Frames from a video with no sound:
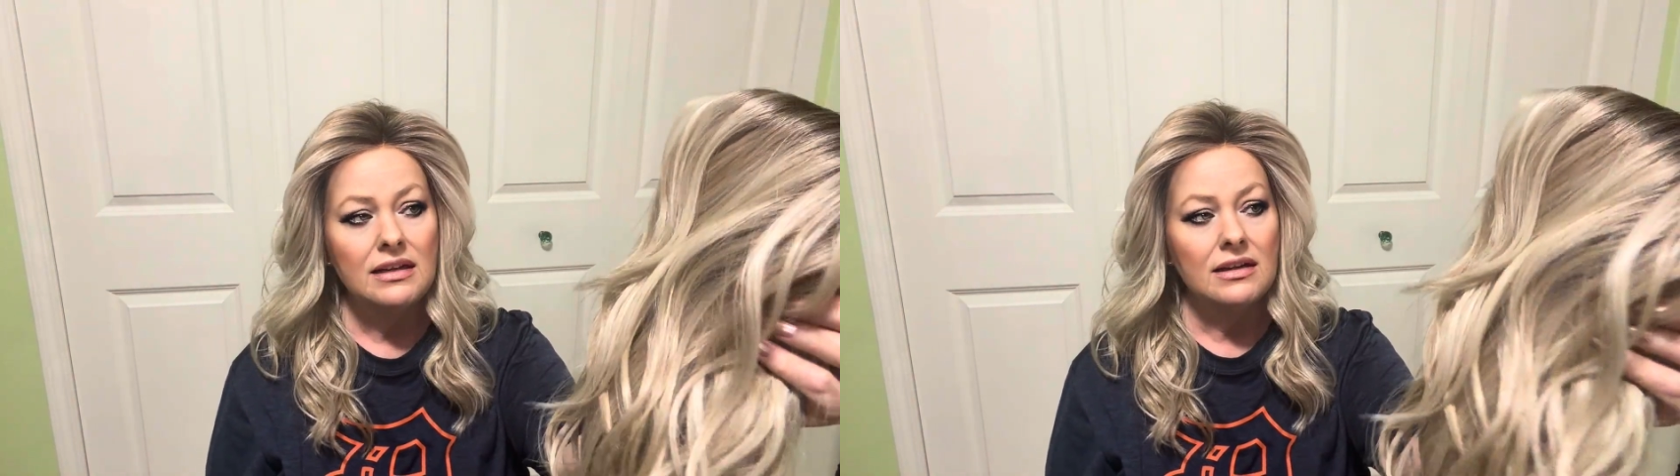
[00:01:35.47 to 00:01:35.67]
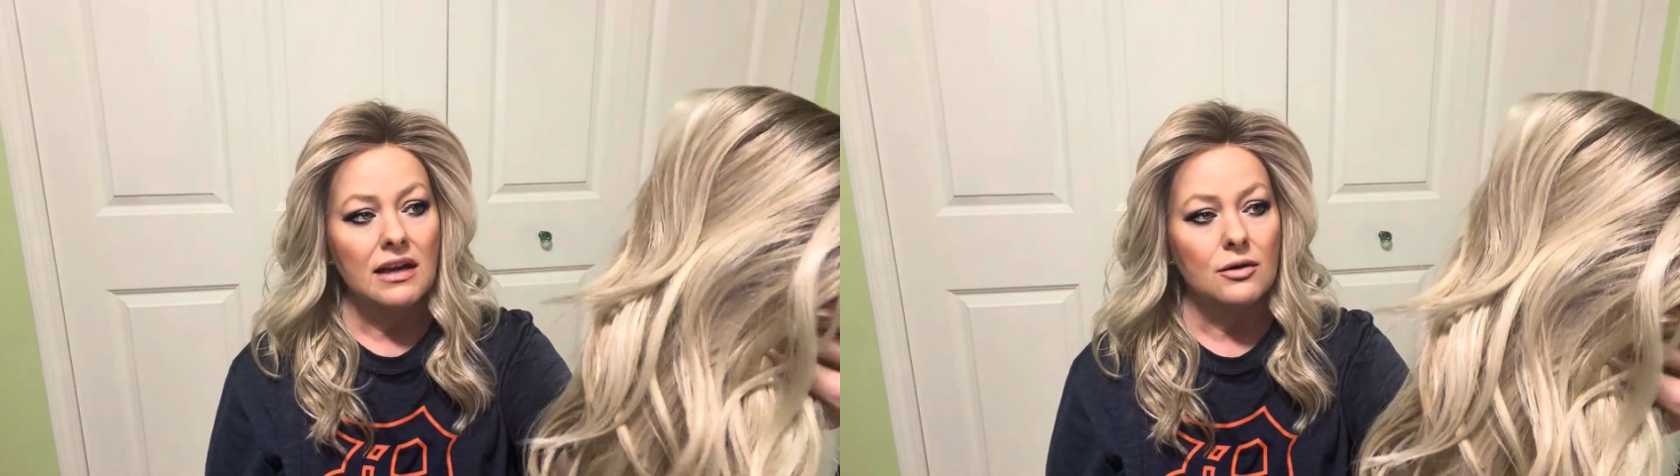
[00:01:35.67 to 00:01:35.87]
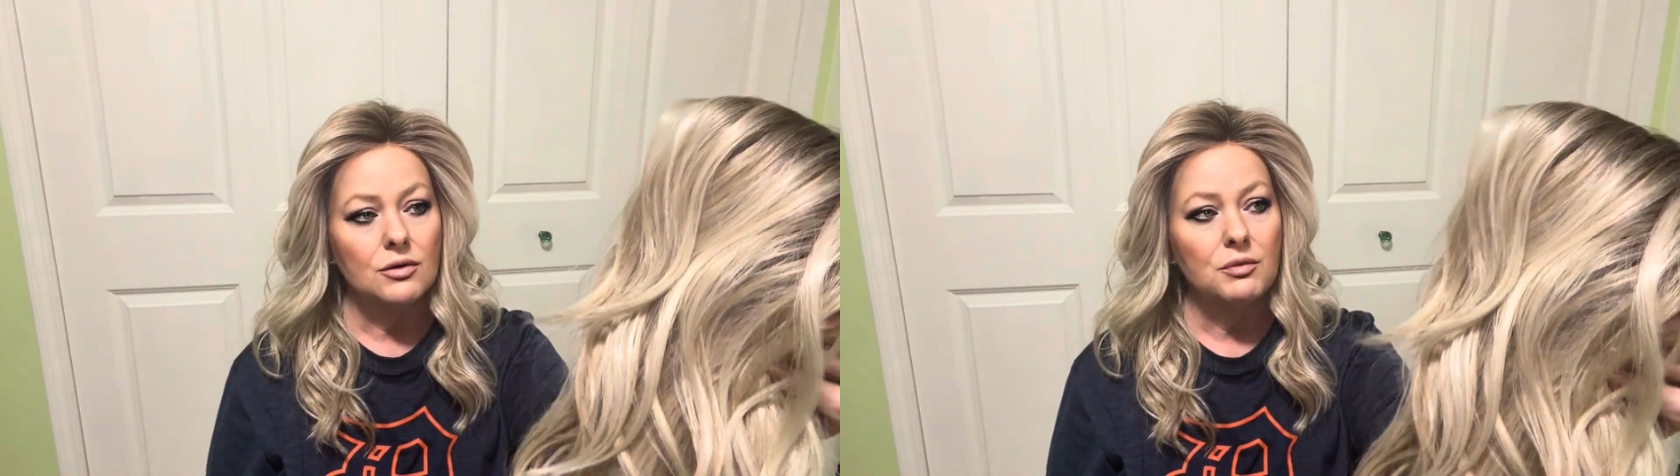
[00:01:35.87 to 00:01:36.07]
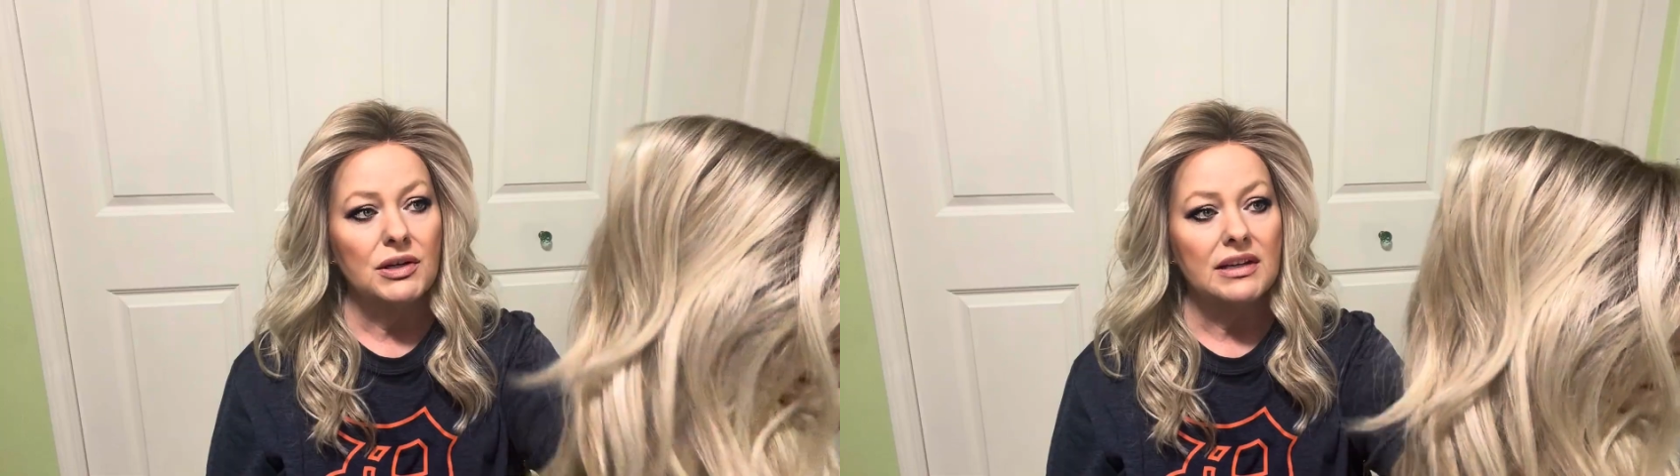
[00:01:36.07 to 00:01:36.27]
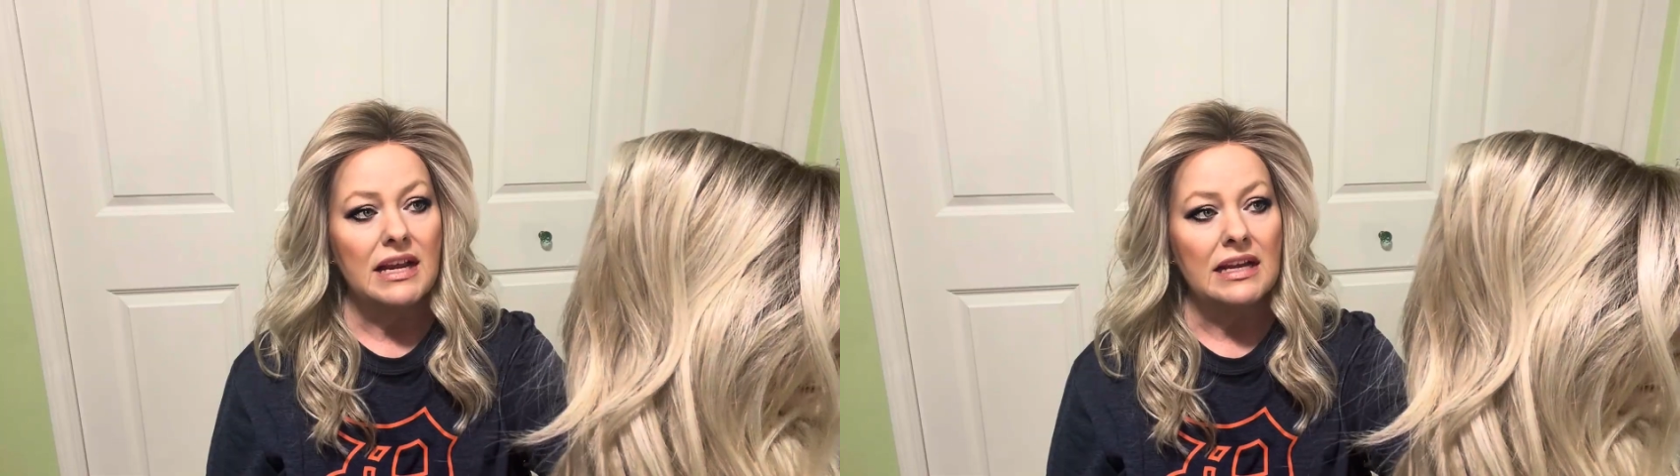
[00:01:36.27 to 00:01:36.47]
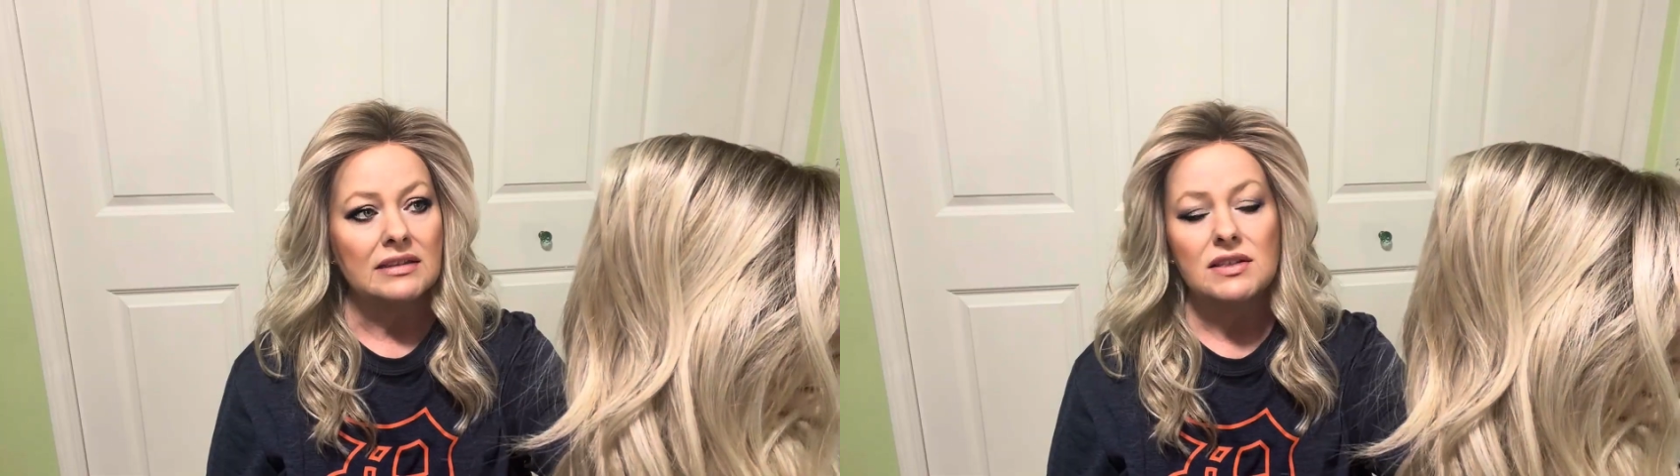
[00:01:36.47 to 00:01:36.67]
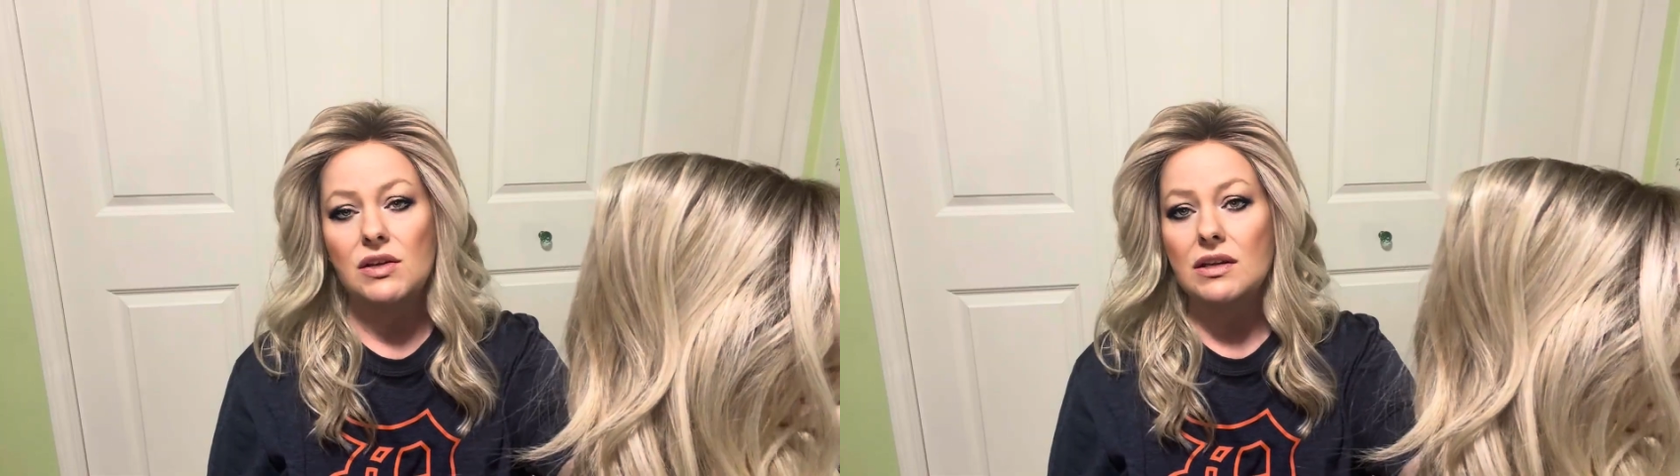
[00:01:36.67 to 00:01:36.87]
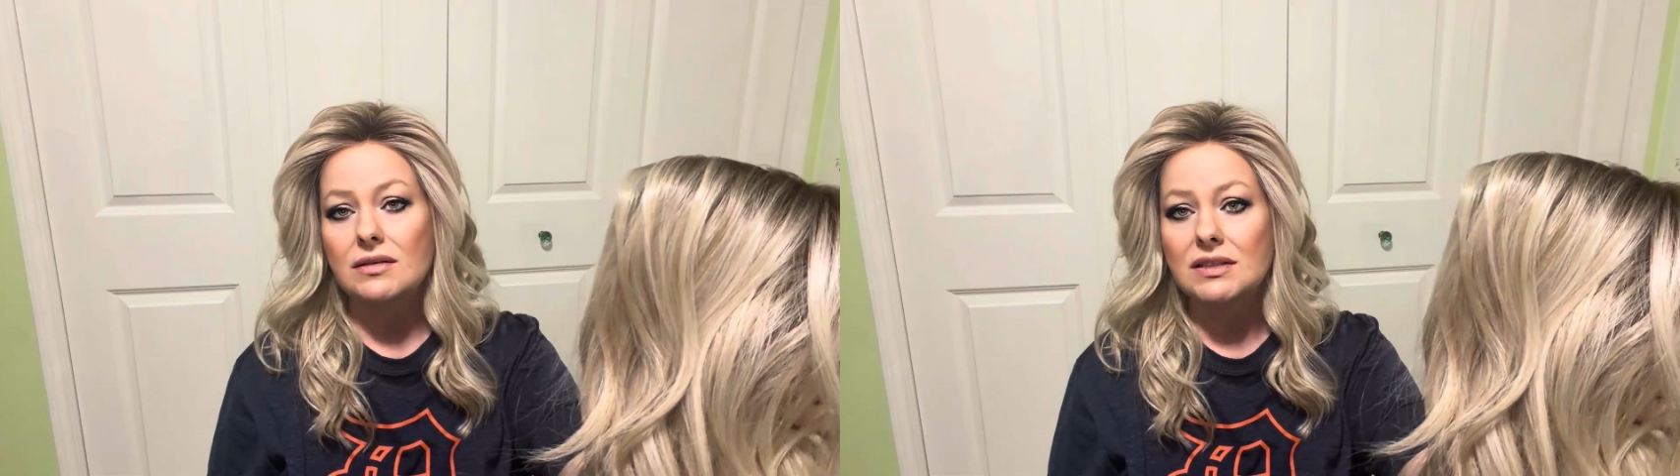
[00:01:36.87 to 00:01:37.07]
I will put it on so you
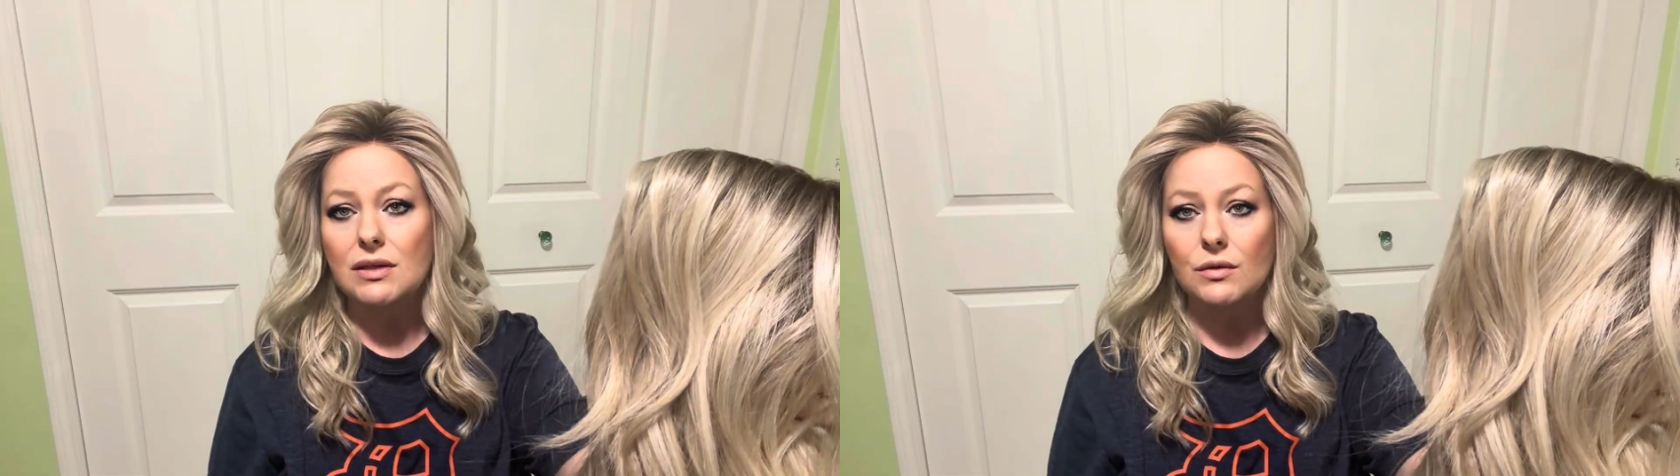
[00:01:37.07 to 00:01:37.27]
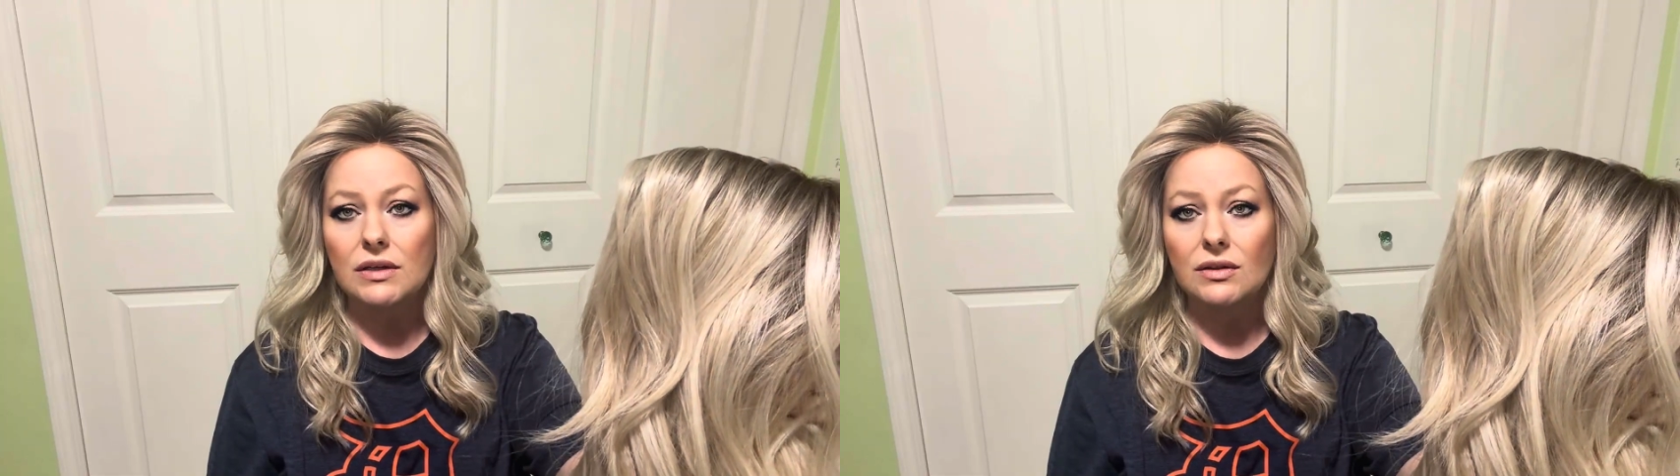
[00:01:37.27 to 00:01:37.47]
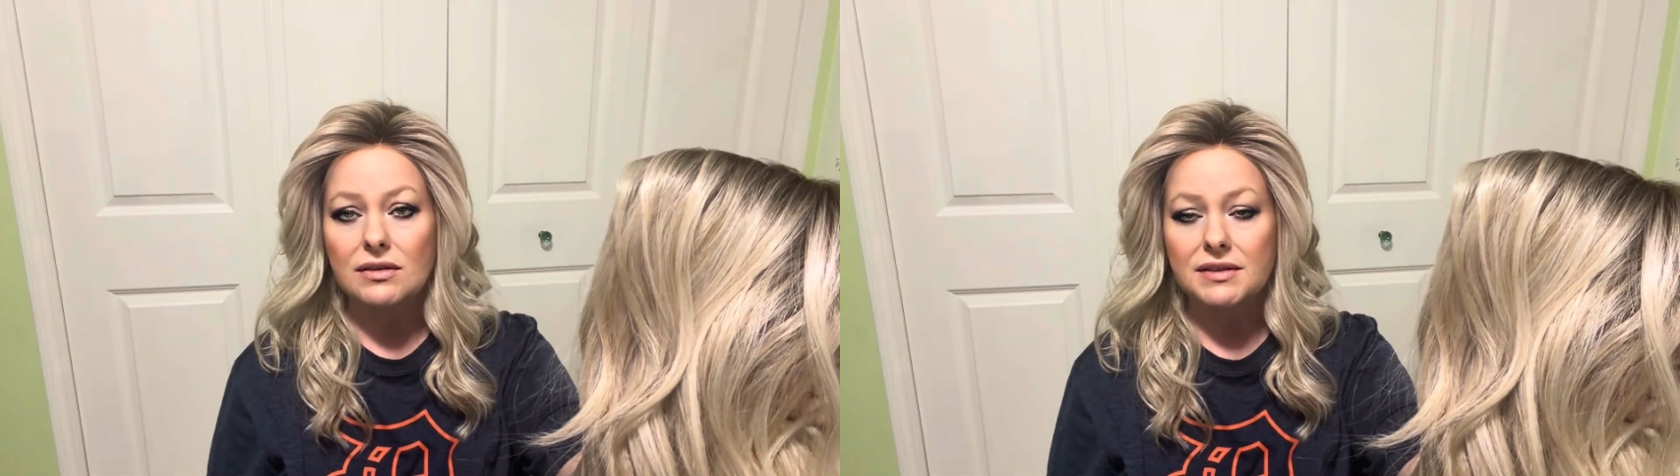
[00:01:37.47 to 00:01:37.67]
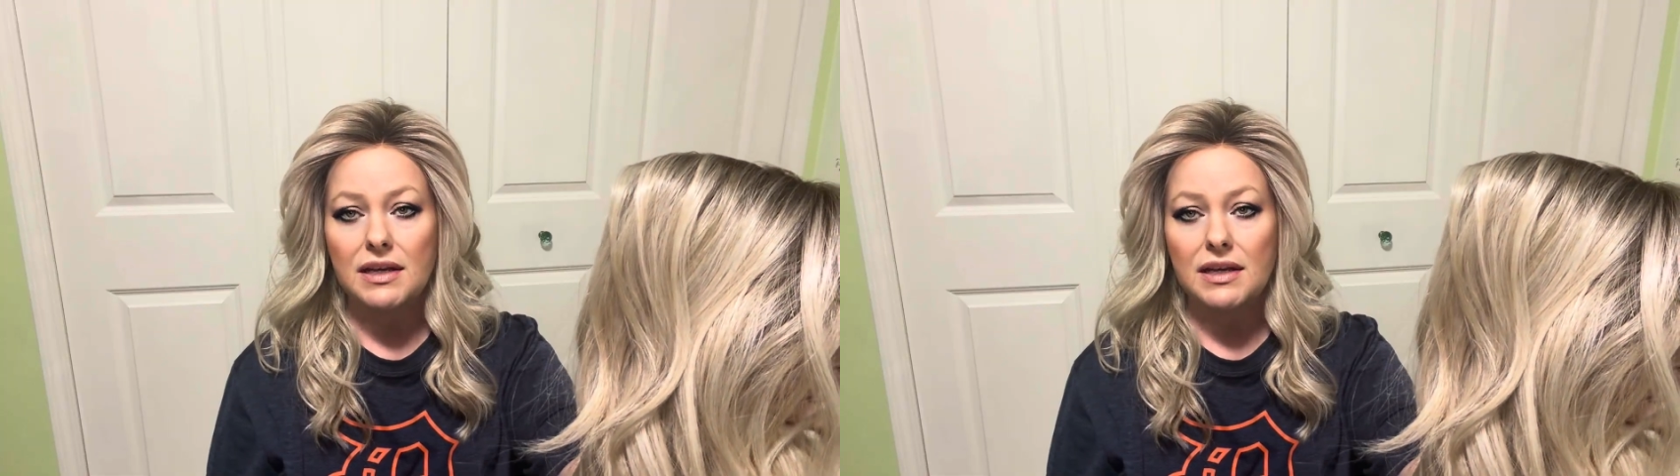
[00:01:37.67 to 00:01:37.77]
can see what it looks like